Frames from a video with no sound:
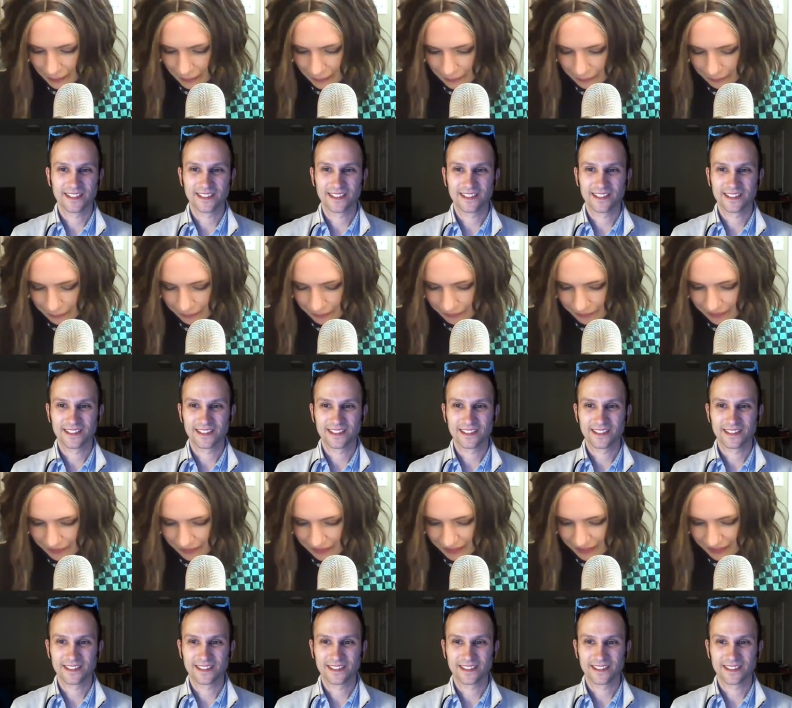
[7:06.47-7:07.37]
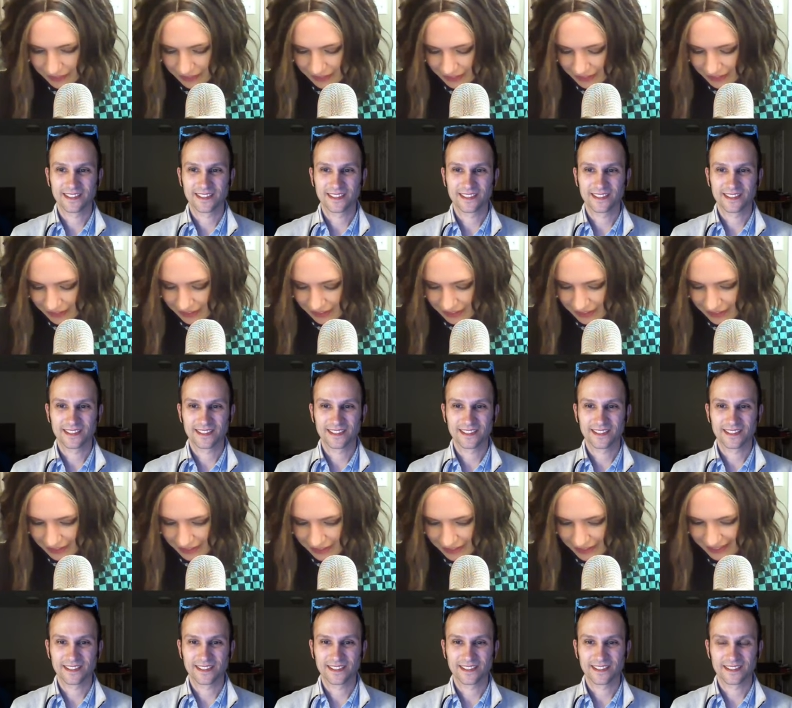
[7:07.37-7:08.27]

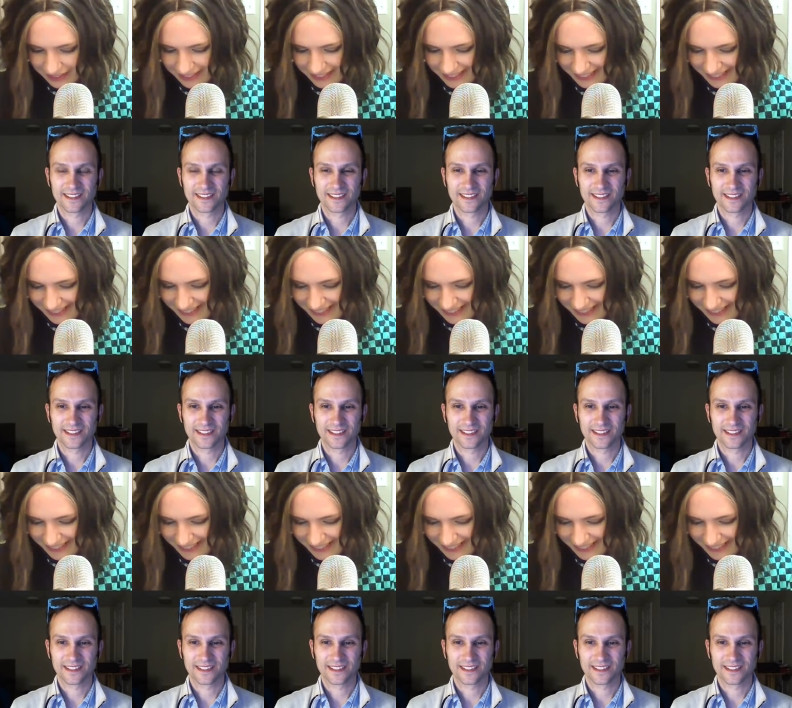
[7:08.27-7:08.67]
[no speech]